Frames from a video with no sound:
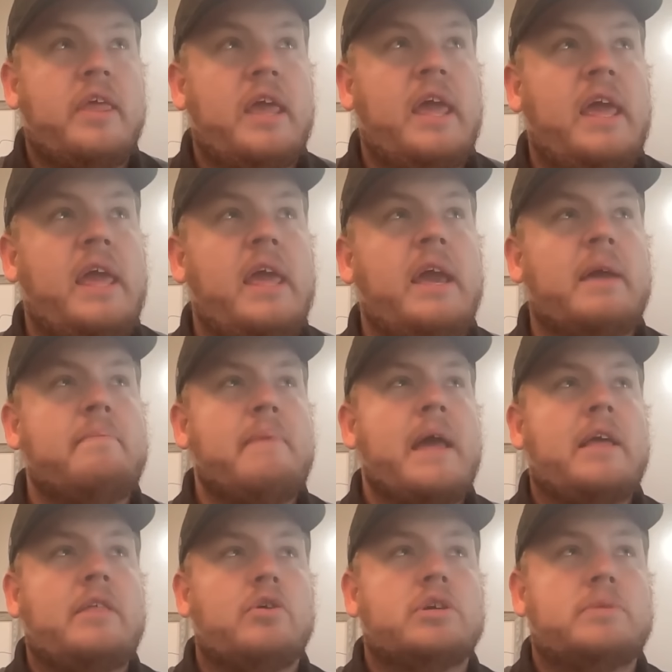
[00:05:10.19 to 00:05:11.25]
he can
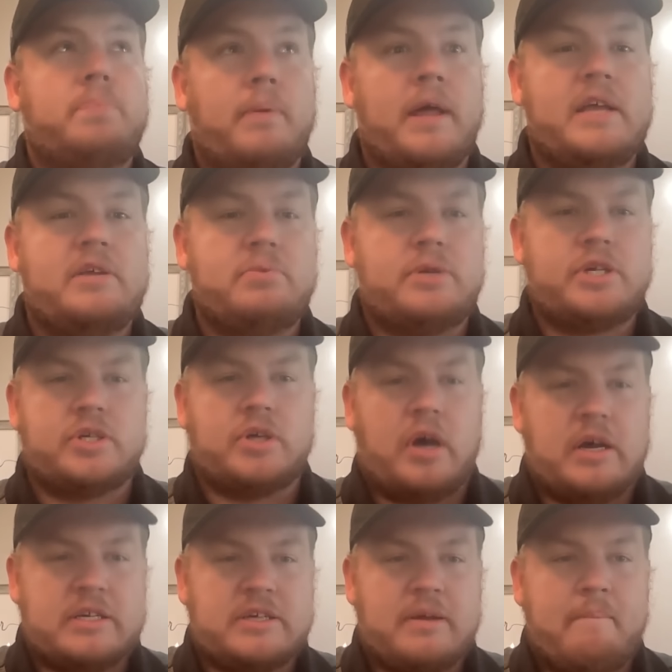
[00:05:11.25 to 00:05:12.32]
make those plays, which is
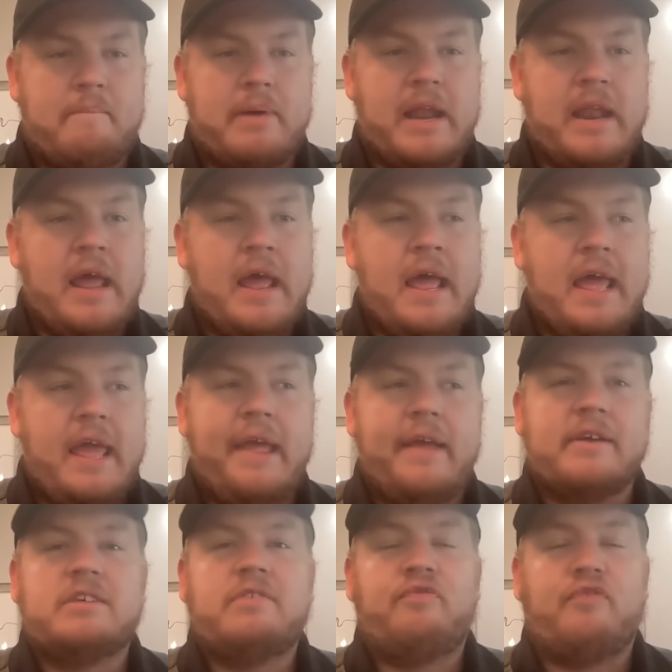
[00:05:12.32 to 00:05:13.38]
awesome. But he
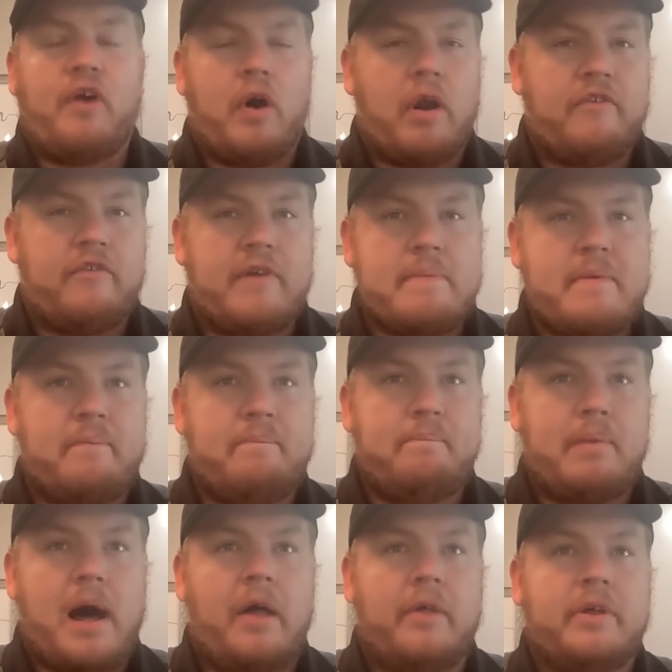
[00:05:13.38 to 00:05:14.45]
is far from a
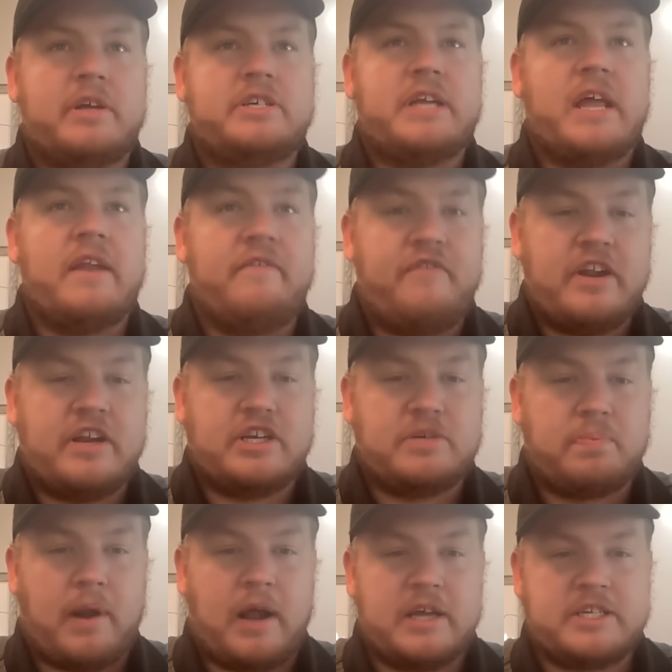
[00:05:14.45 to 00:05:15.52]
polished and
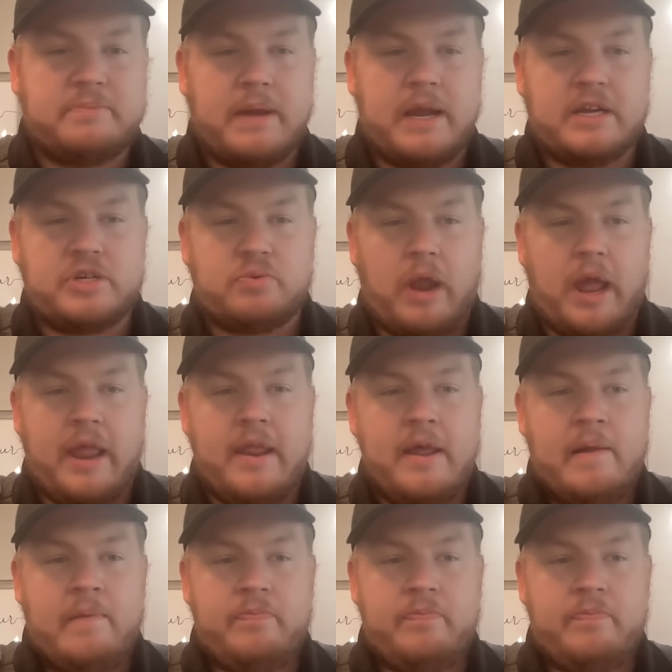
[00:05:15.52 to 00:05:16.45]
finished prospect, right?